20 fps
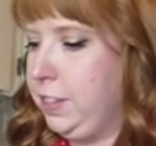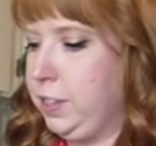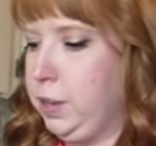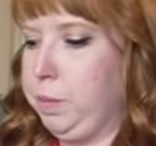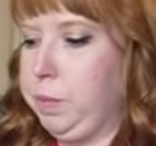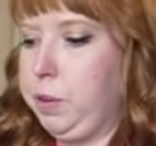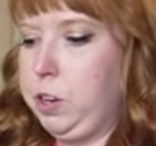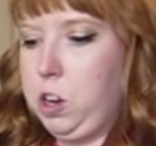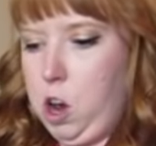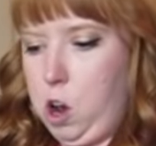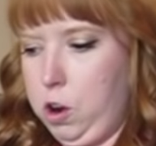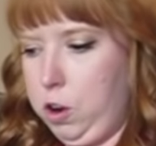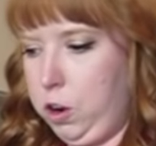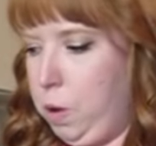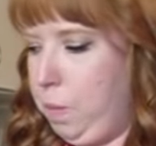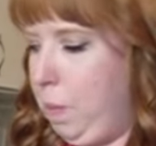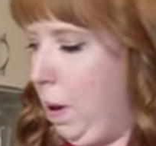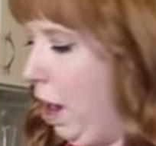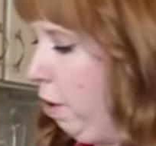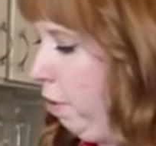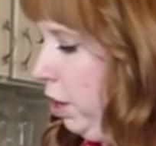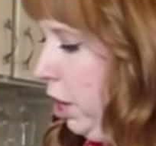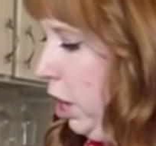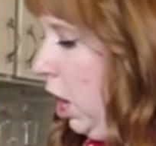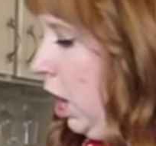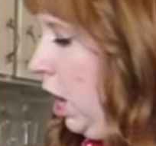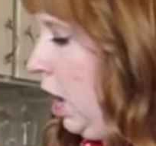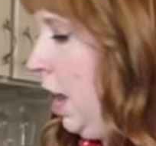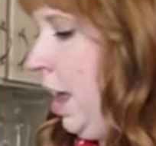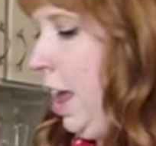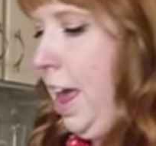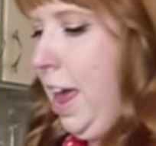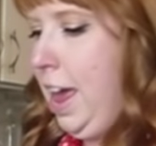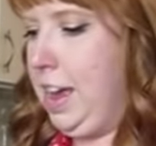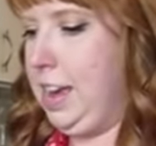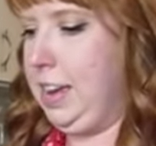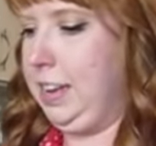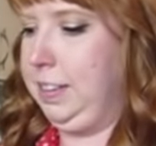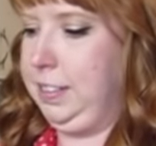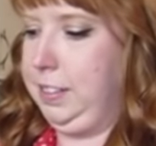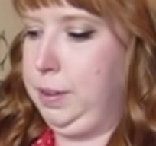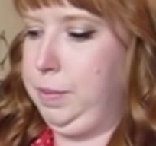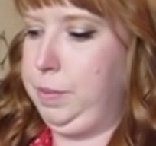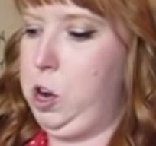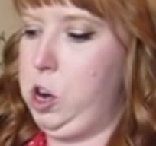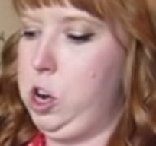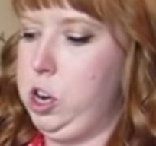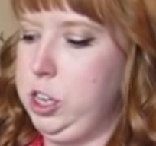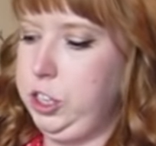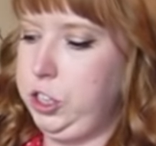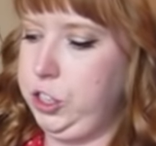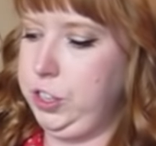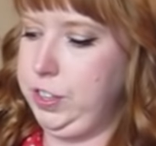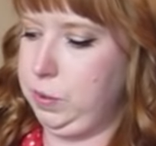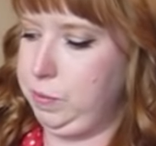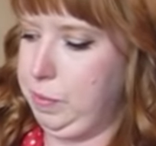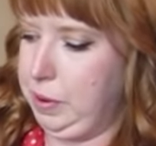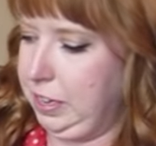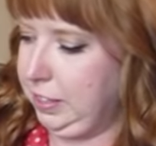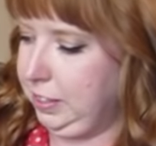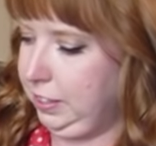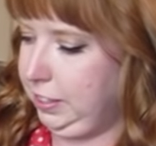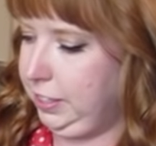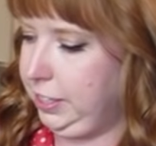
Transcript: some cocoa powder and some Hershey's mix